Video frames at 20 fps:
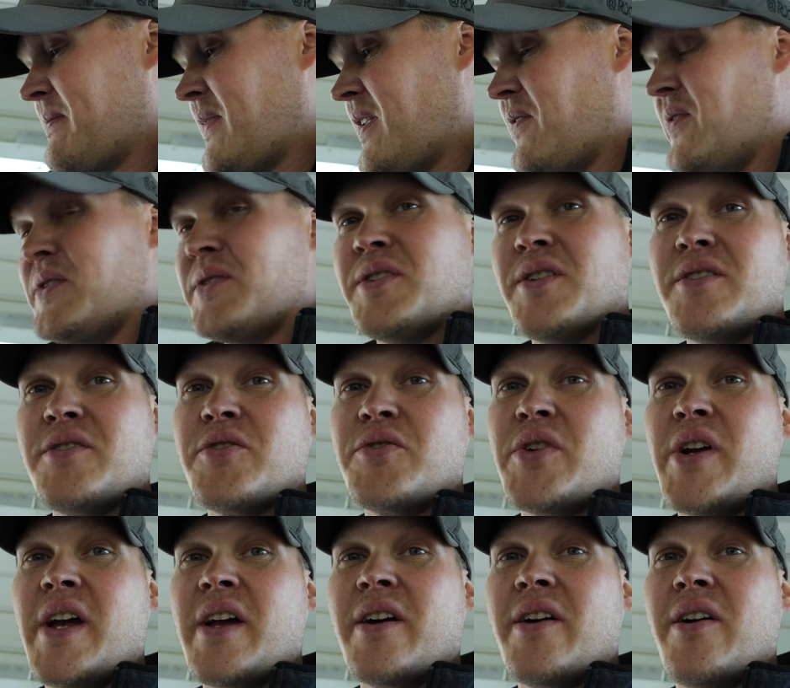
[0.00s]
If it's just your
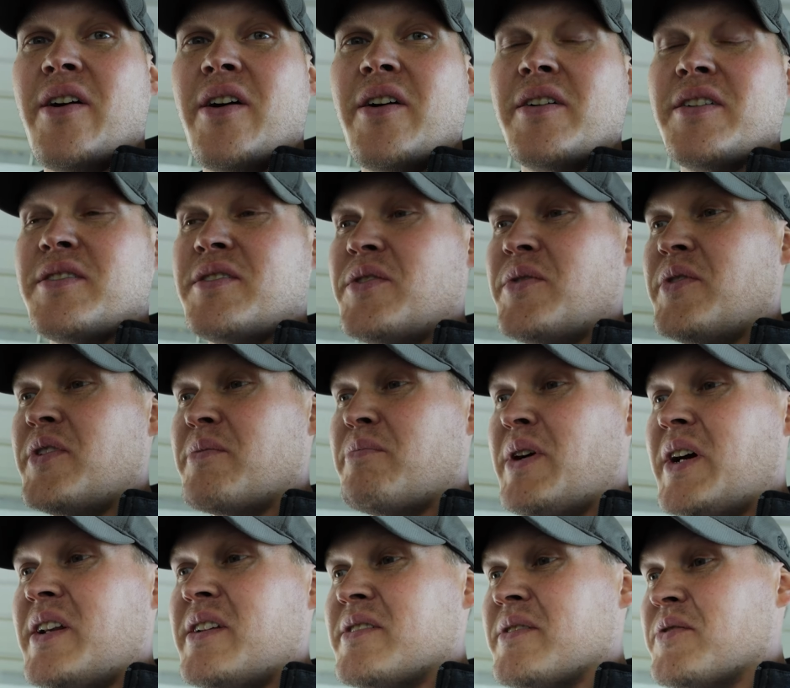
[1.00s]
track car and it's you and your
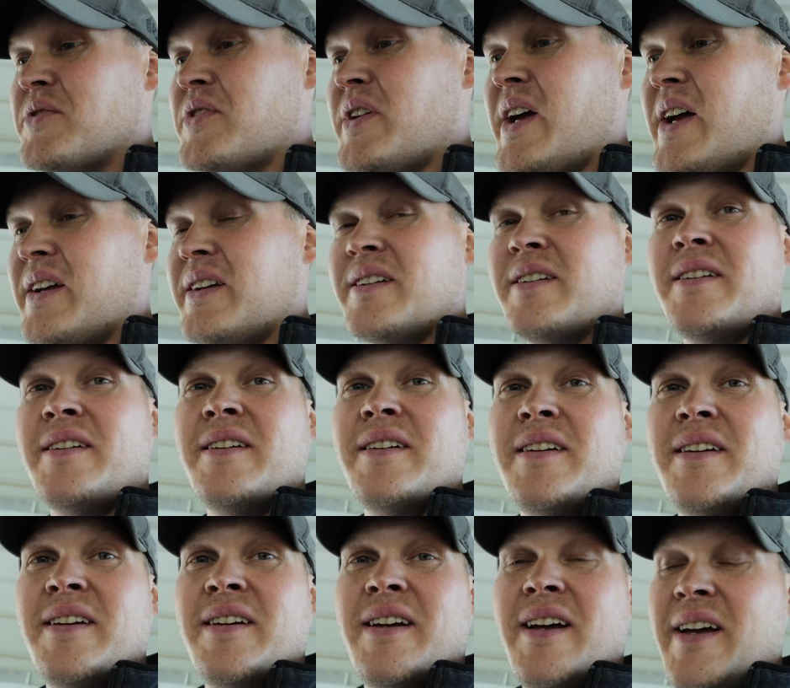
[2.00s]
buddies on track,
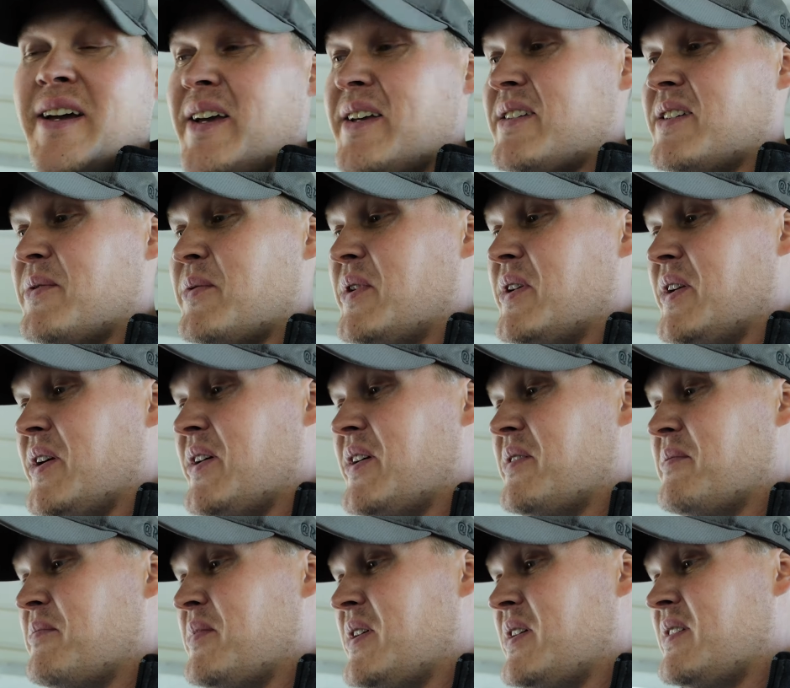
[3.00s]
I guess it wouldn't
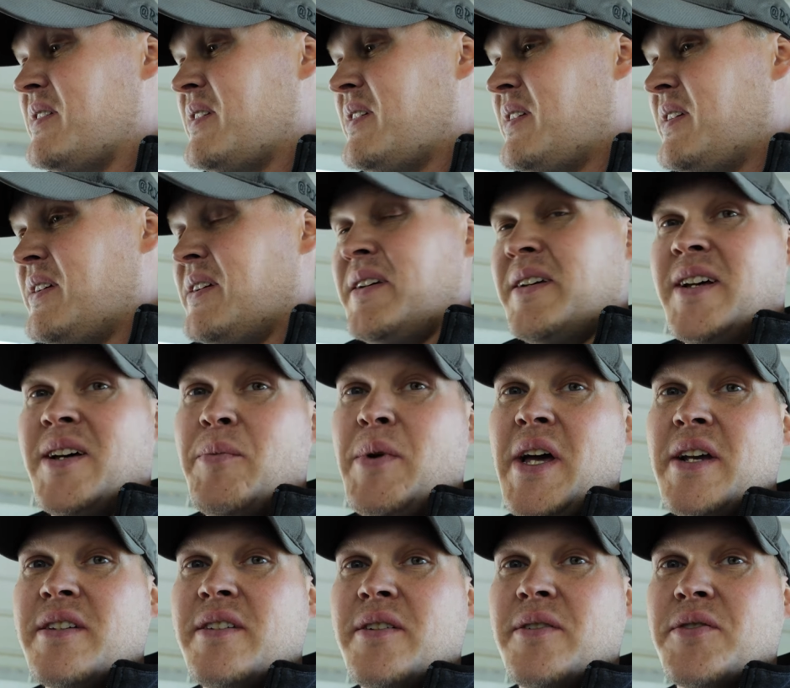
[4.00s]
hurt, but I'm
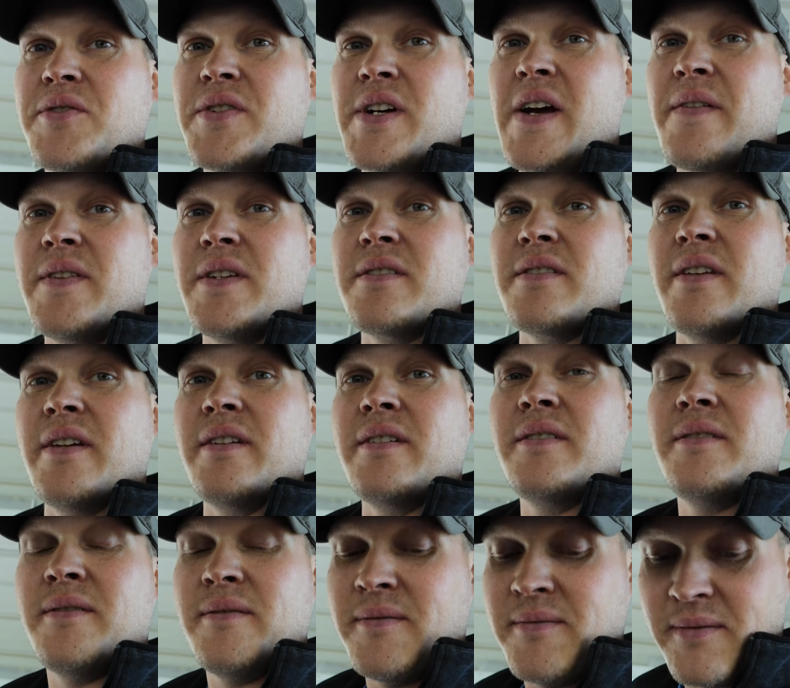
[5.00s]
actually going to drive this thing.
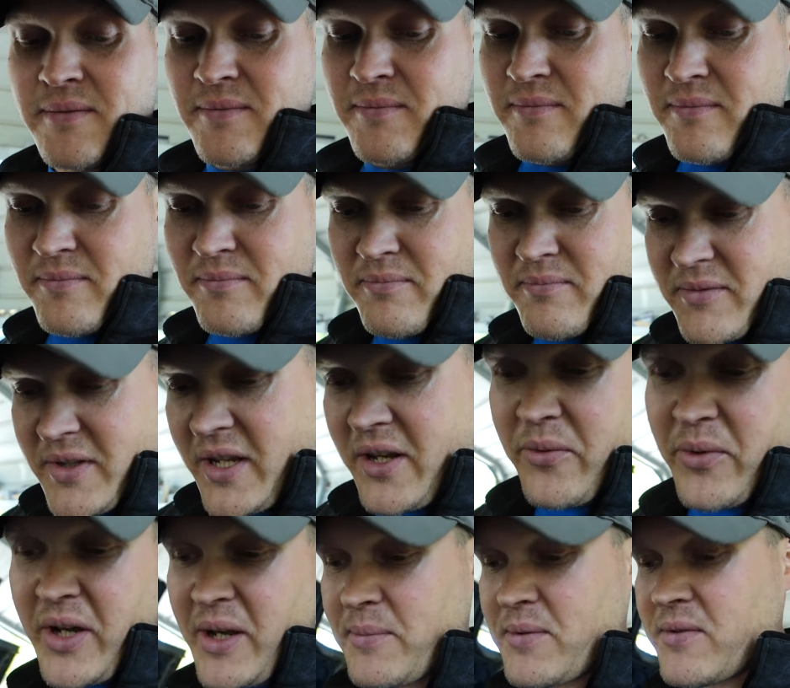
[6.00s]
But
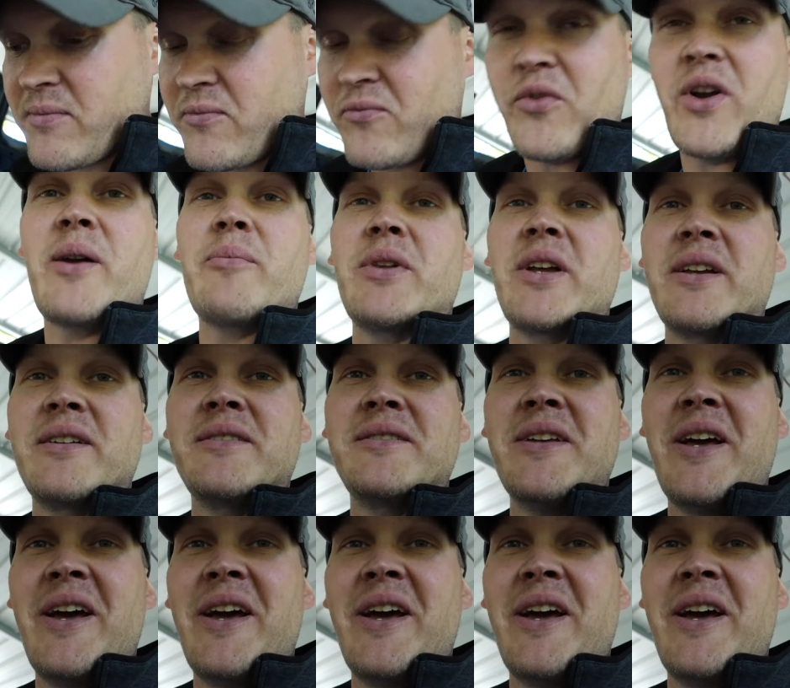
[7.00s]
anyway, I'm rambling.